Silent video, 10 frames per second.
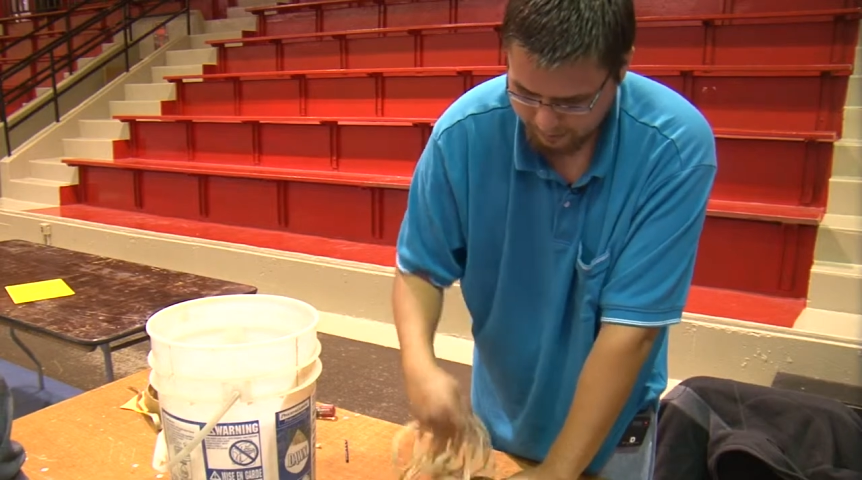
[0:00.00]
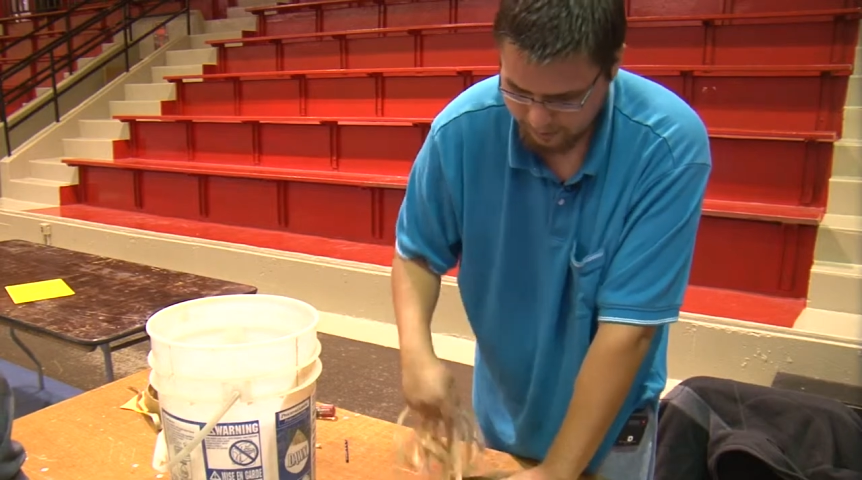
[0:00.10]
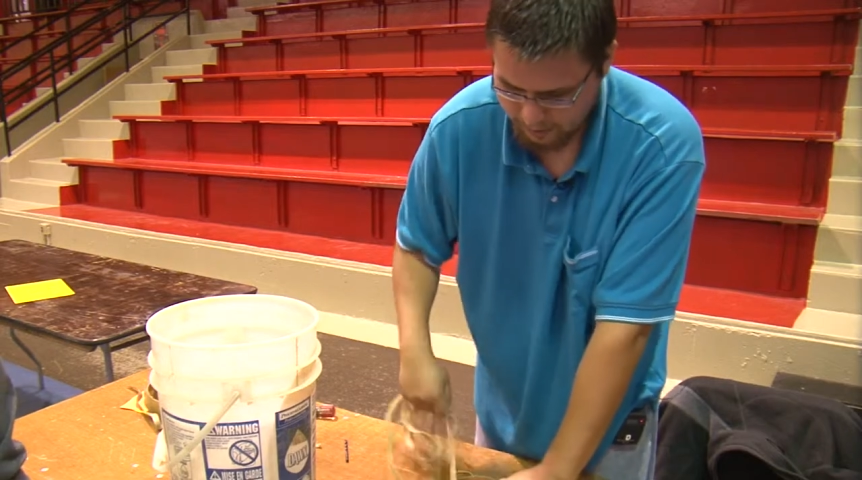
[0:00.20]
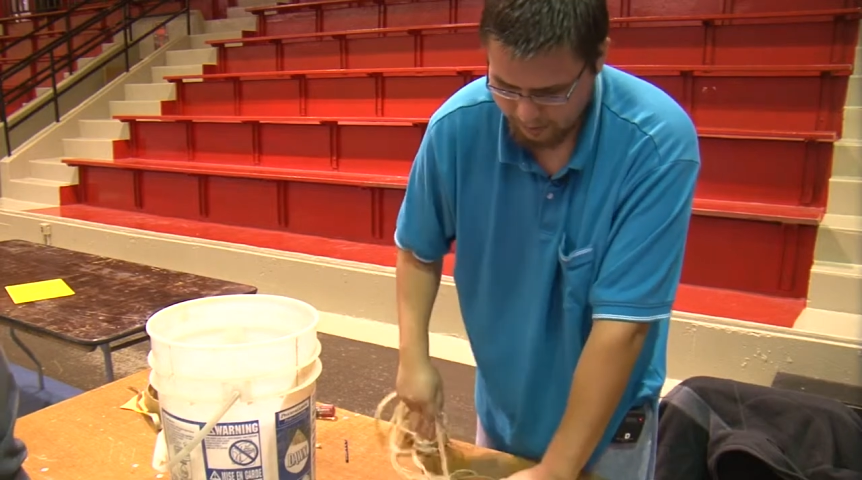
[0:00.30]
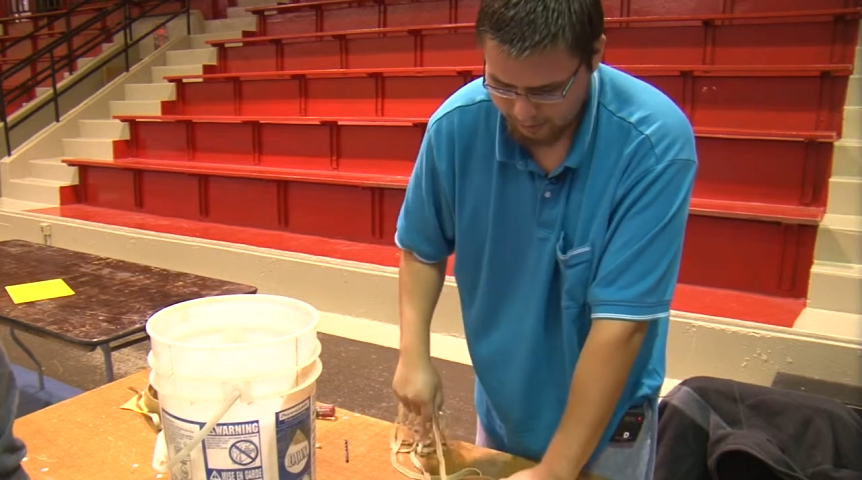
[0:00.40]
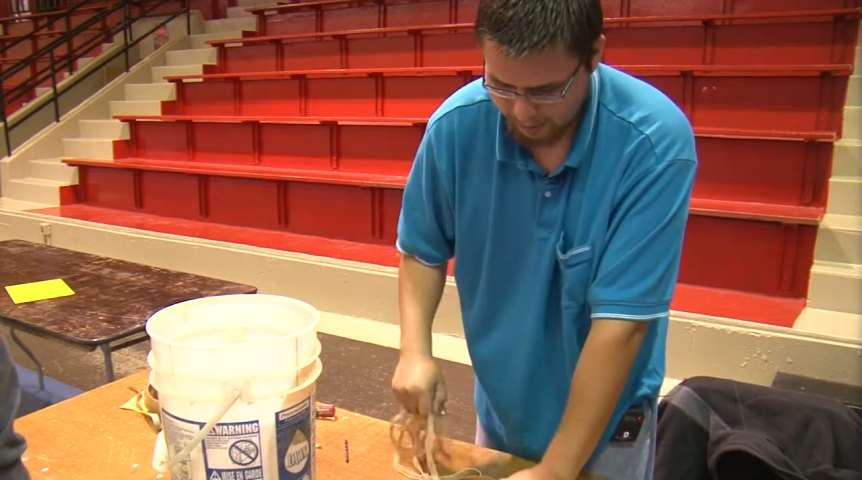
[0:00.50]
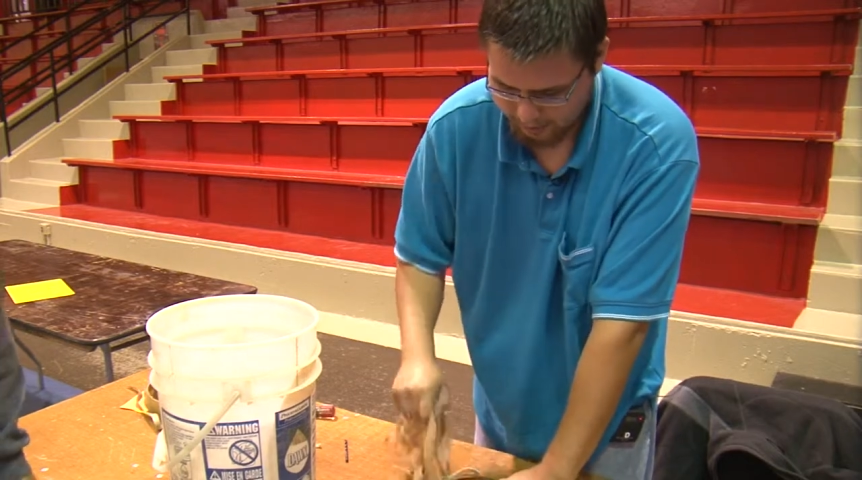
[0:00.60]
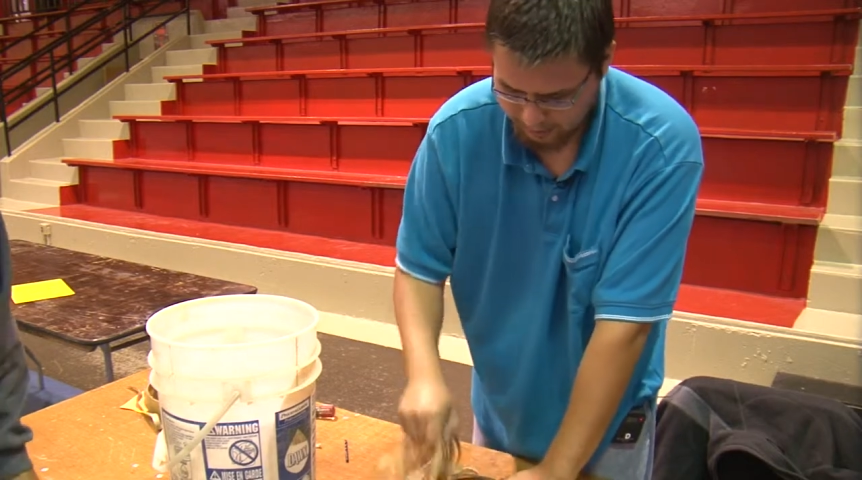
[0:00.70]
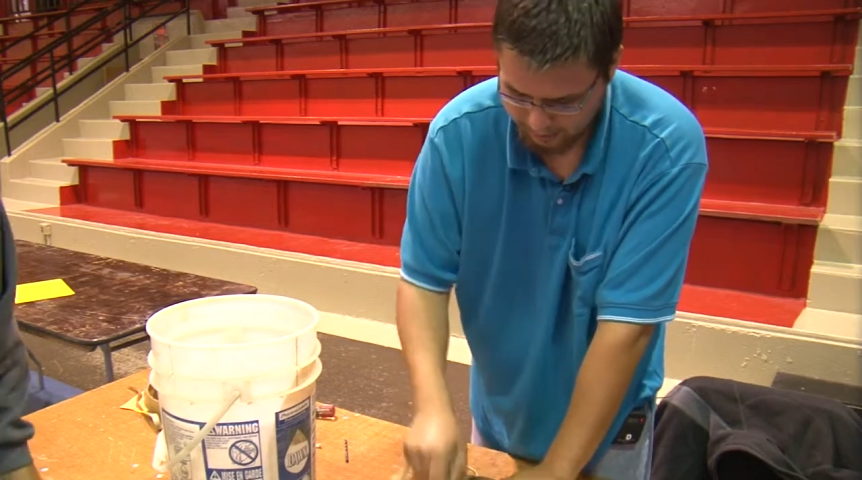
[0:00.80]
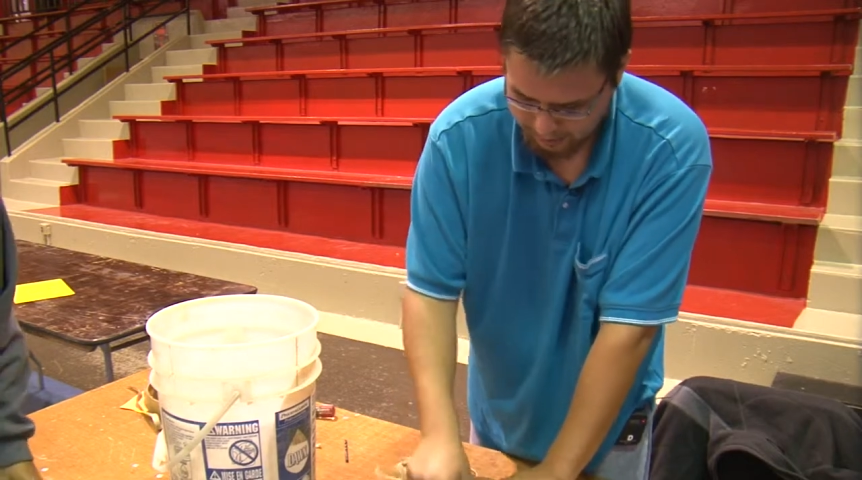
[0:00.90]
using my
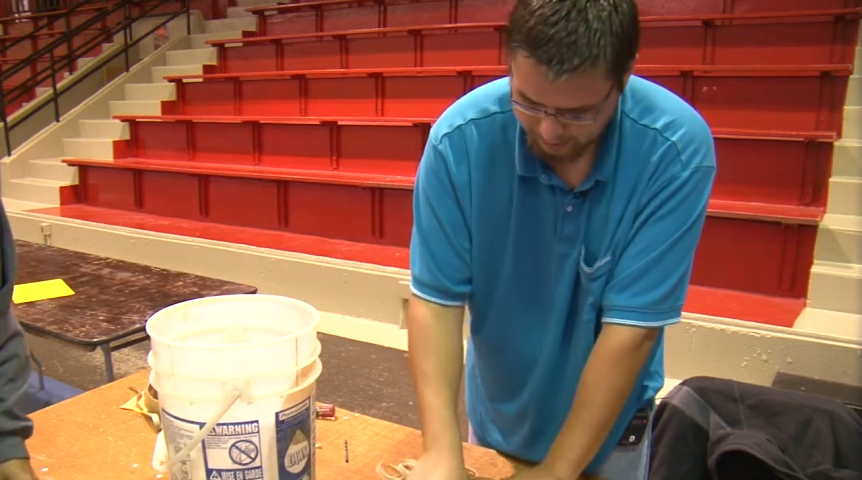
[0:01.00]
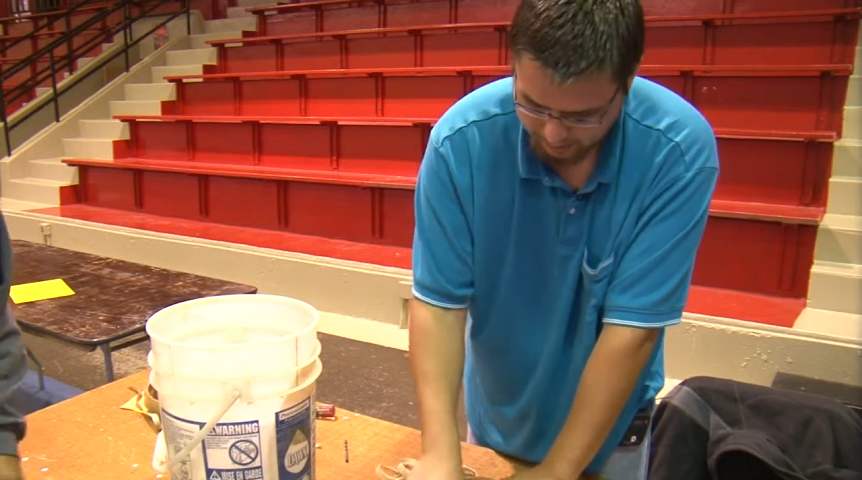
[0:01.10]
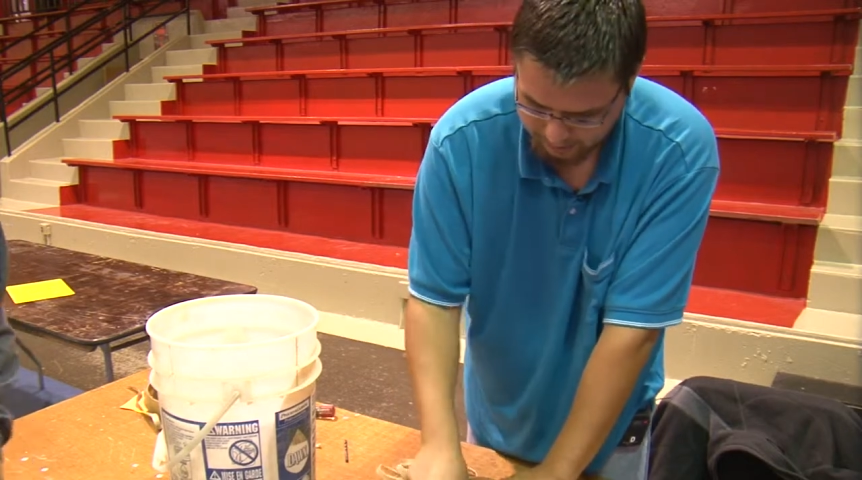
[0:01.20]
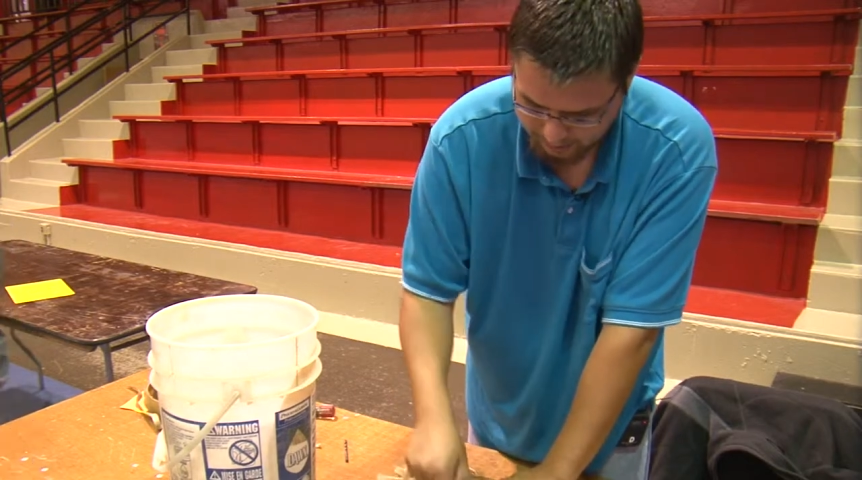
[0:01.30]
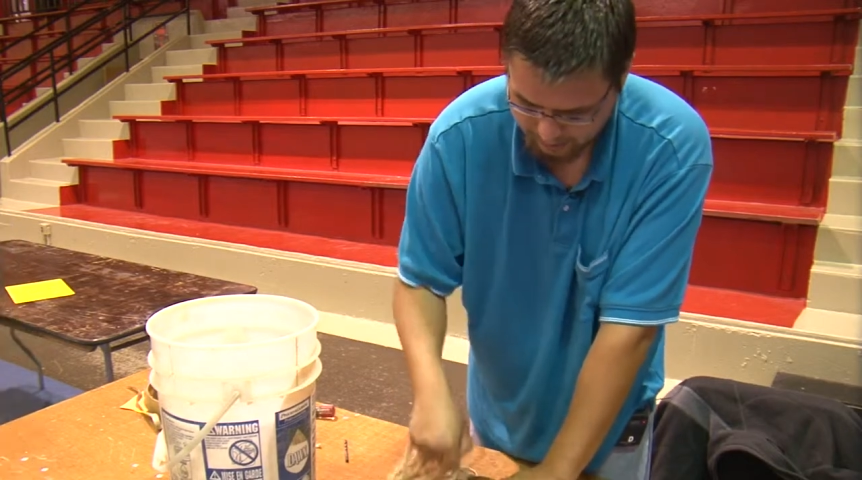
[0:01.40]
paws.